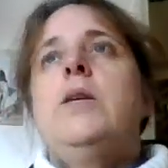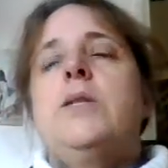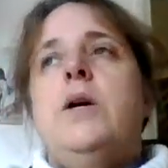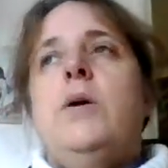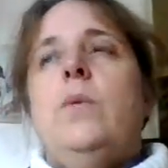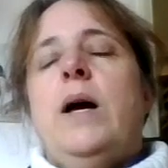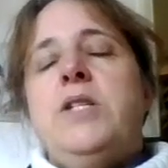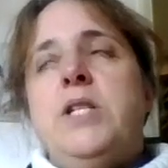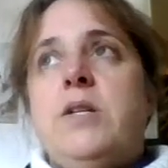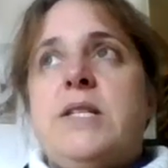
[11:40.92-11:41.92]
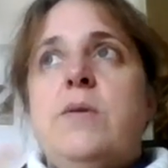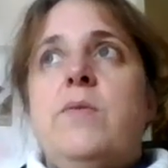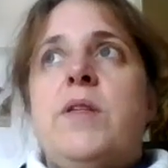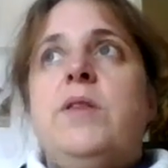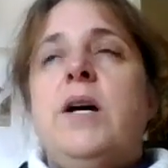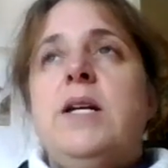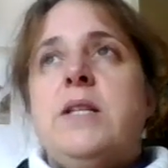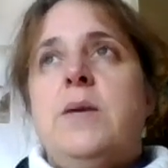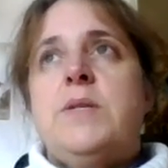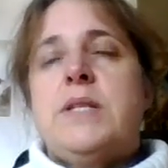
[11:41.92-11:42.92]
So as you can see with the 9
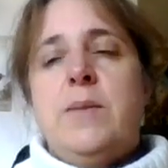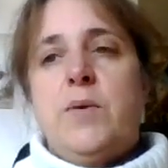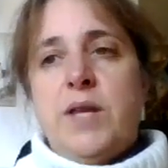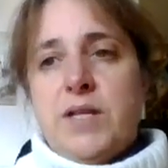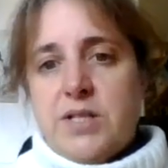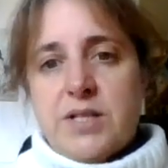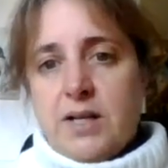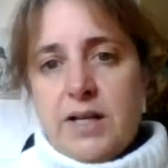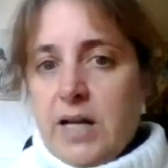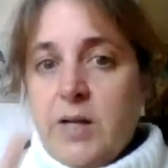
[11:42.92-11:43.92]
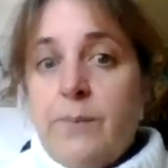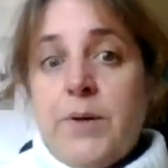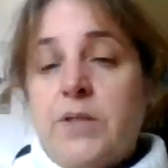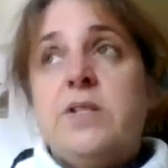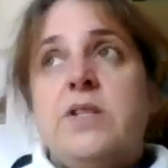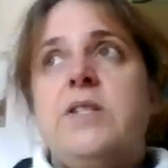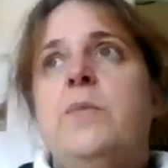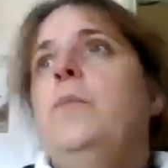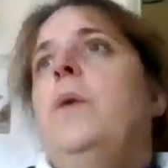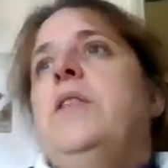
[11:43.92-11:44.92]
times table, there's just kind of like an abundance
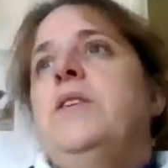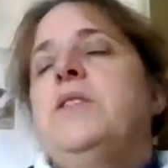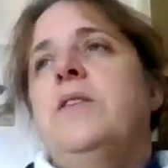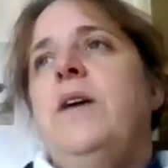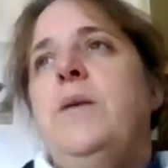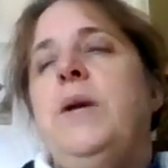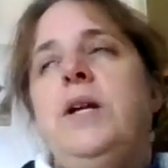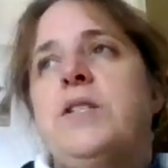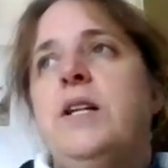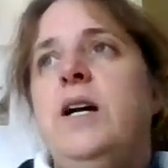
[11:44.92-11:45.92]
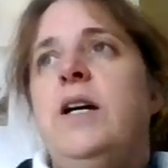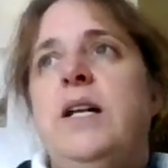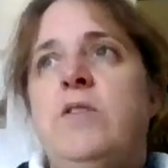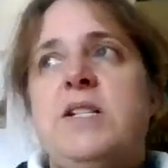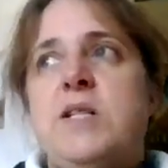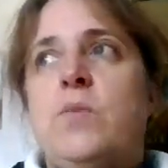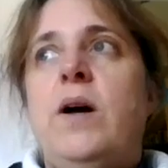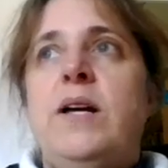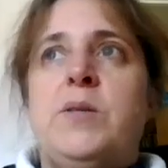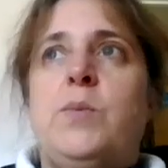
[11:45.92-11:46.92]
of methods of helping you to learn it, which is
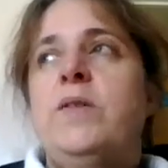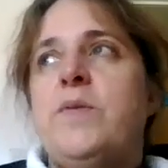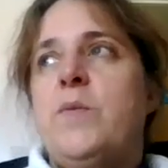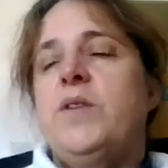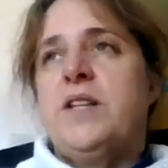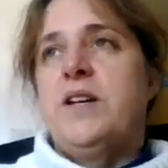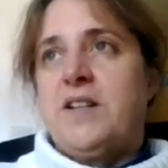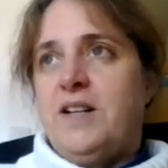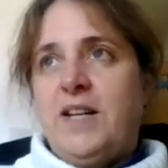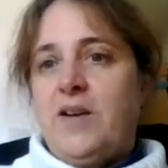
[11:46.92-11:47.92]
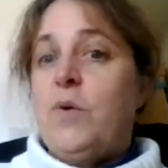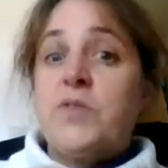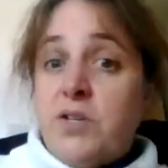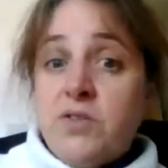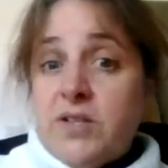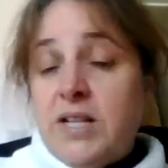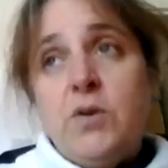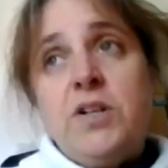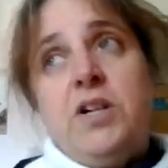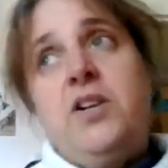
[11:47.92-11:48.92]
why it's one of the ones I'd kind of like go, well, don't do it in
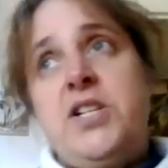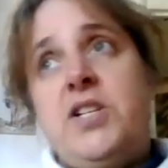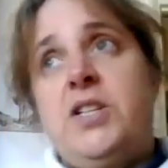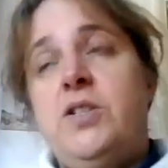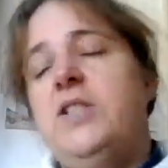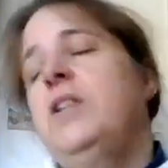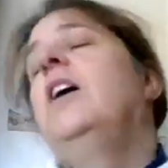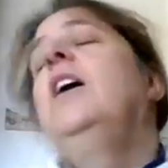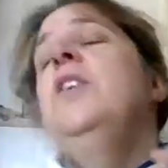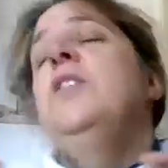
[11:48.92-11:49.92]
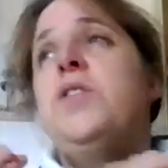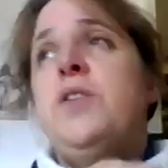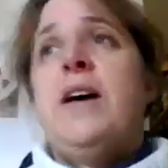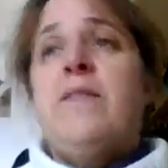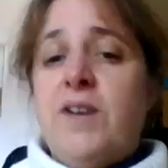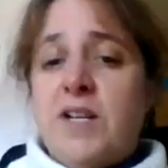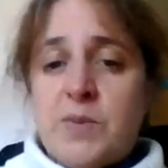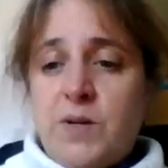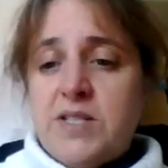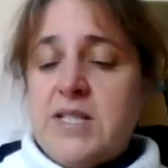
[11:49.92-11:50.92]
chronological order. Do that
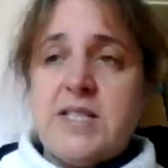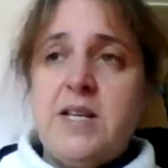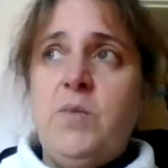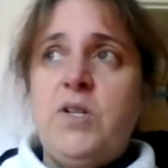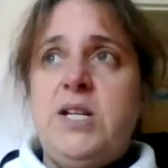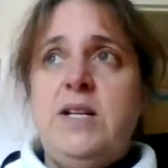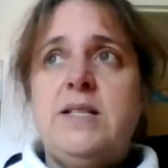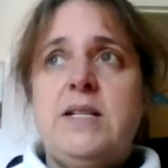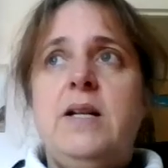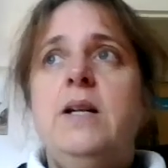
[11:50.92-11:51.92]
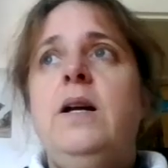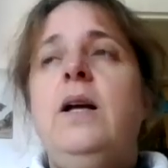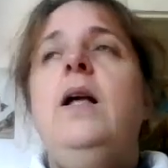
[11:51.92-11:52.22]
first because it's so much easier.